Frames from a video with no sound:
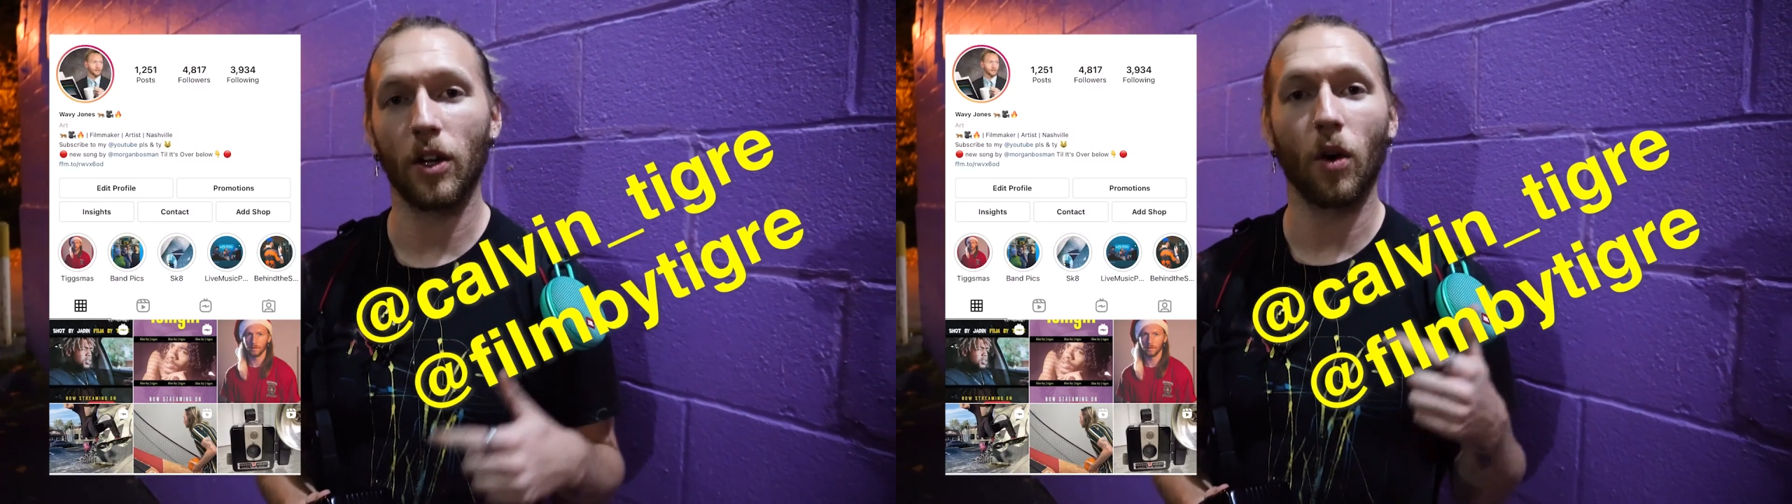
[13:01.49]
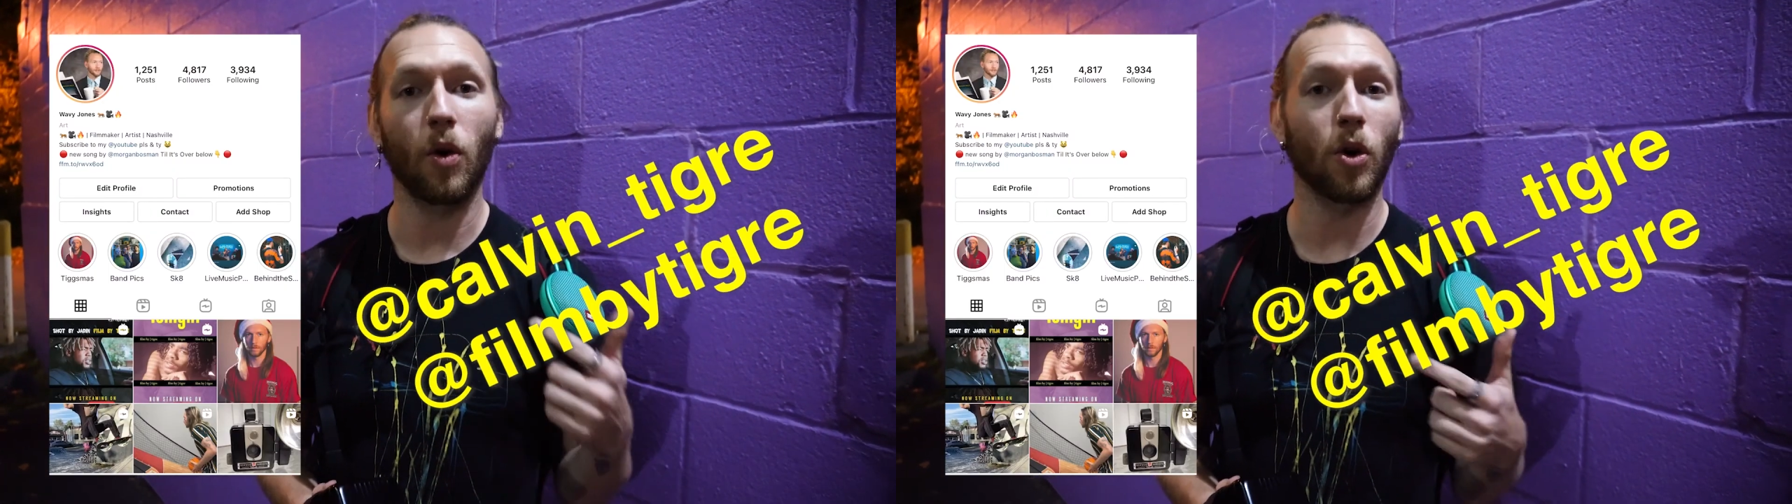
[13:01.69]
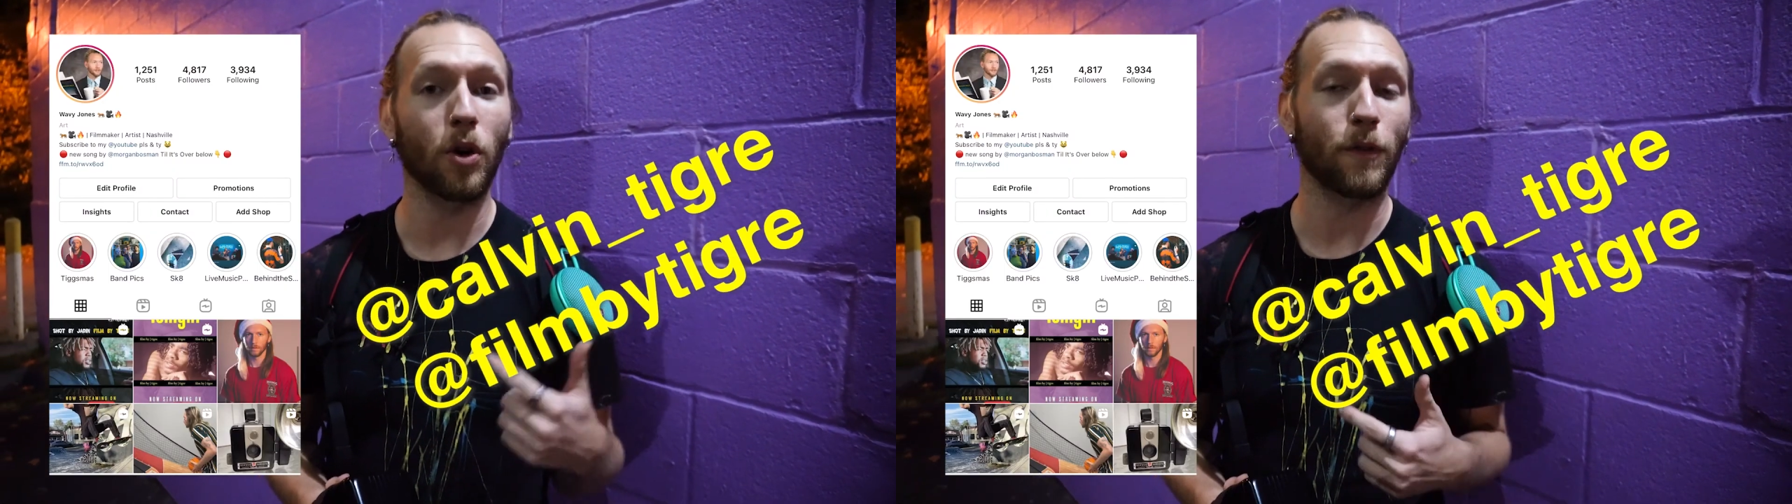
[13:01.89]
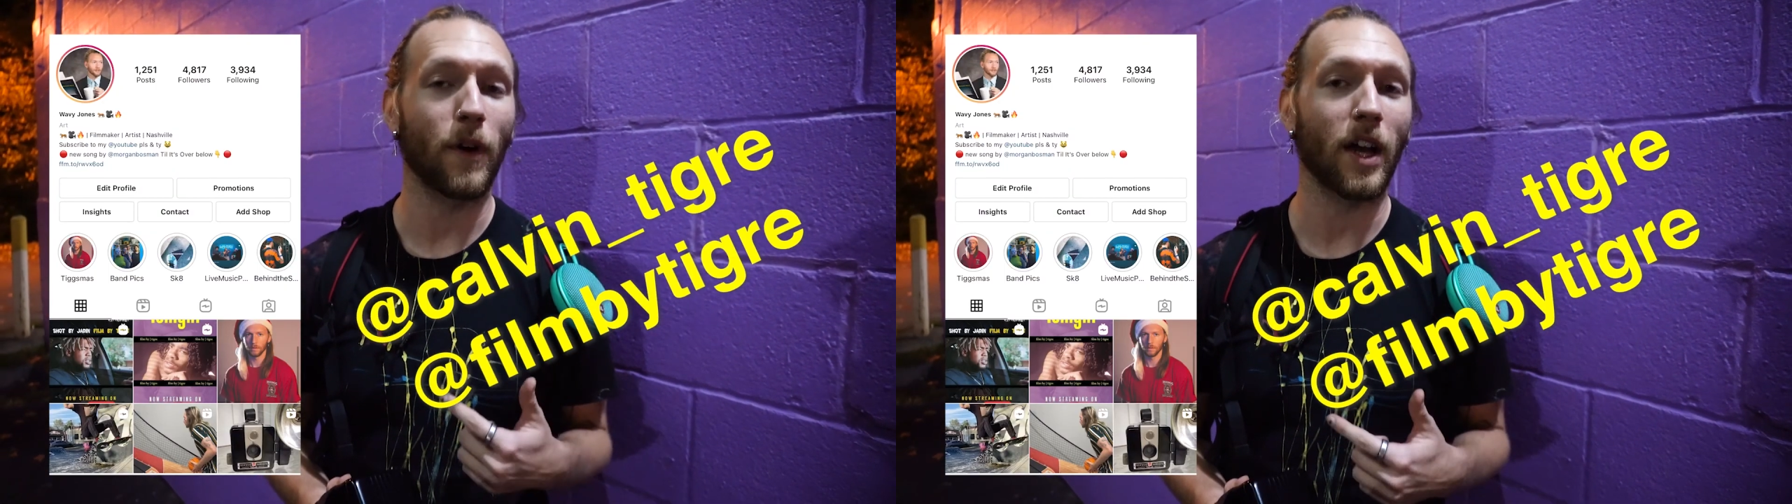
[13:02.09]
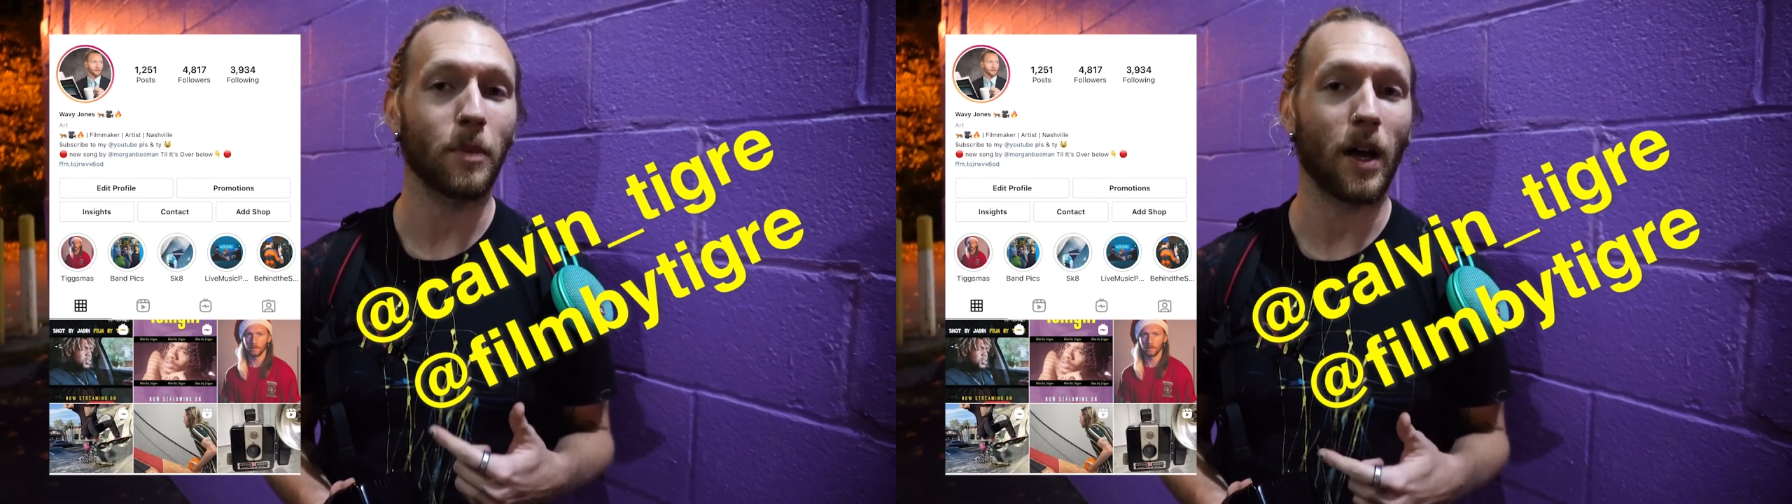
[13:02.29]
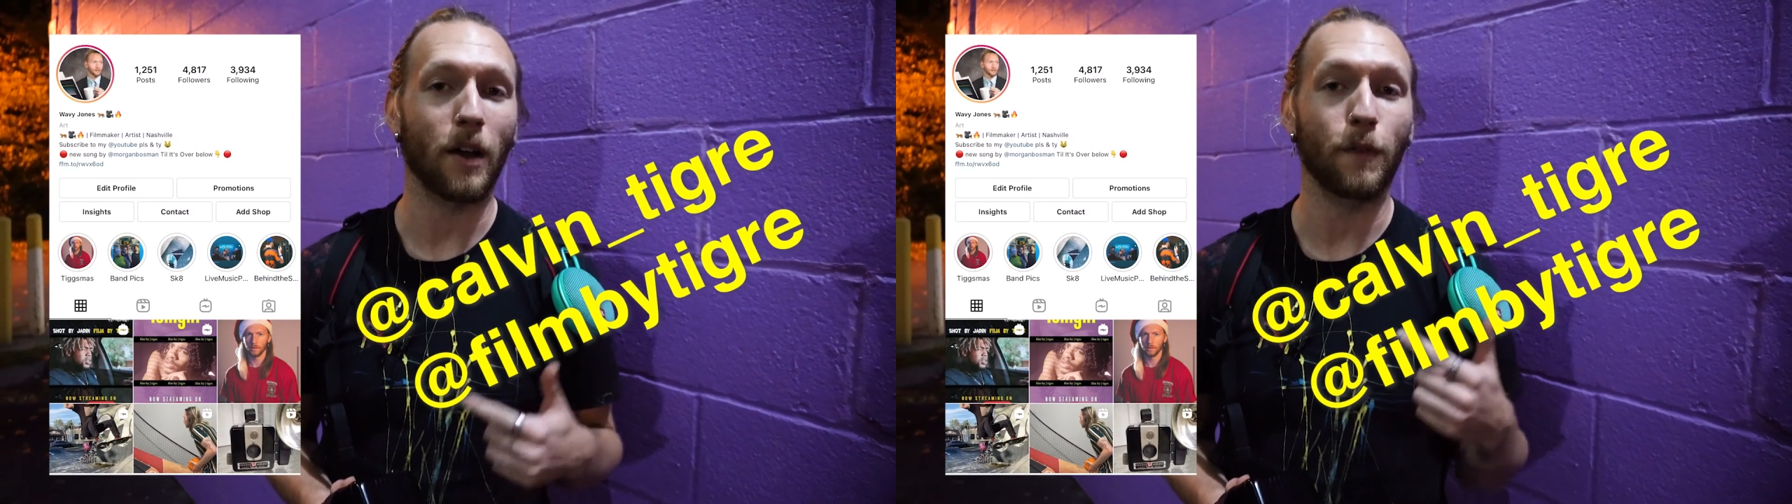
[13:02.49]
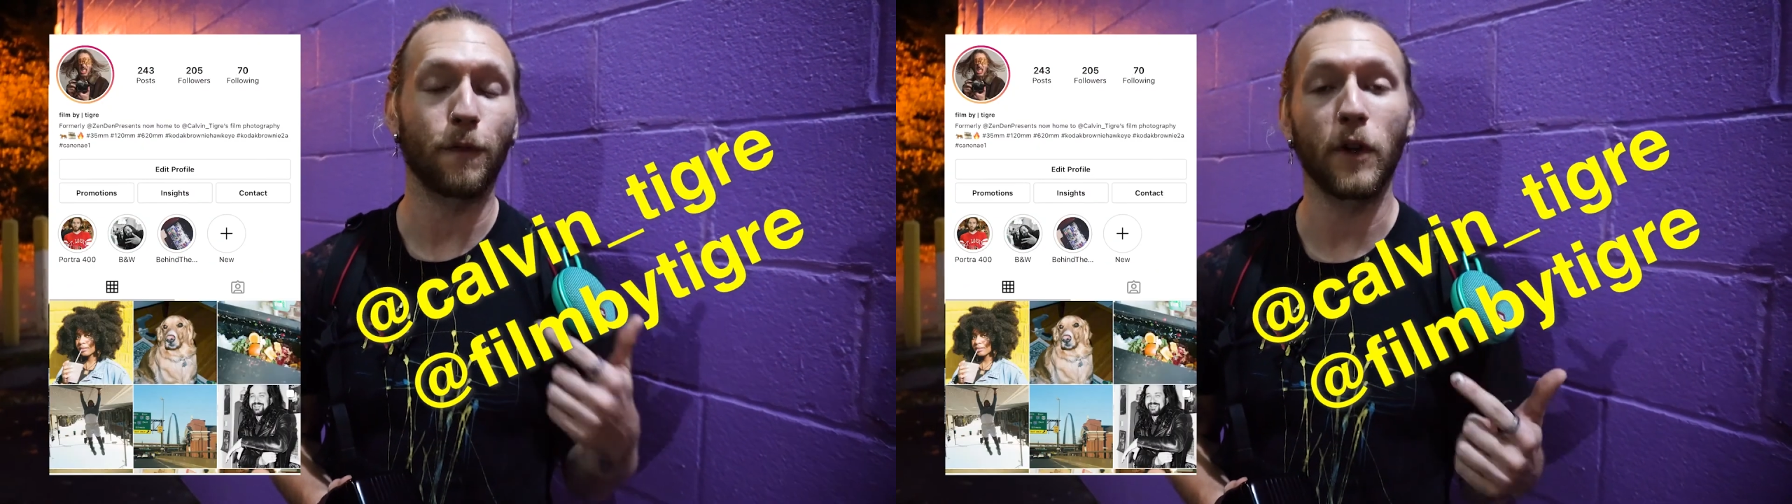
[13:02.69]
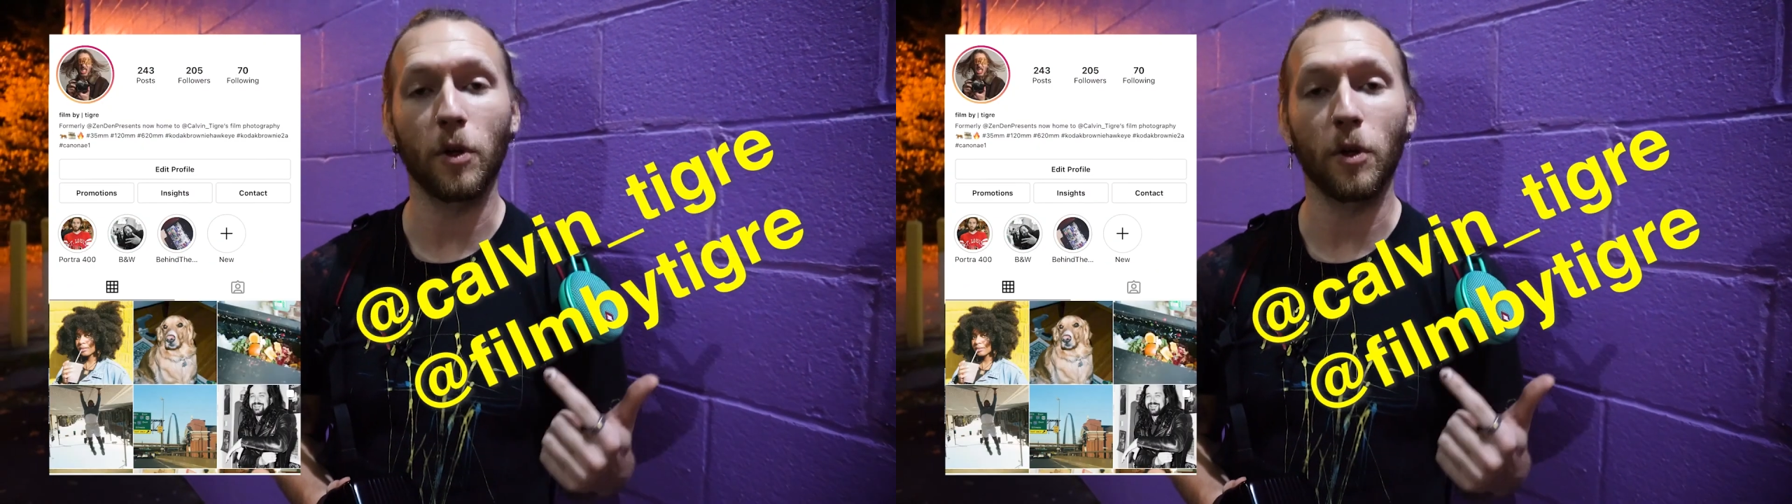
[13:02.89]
or find my film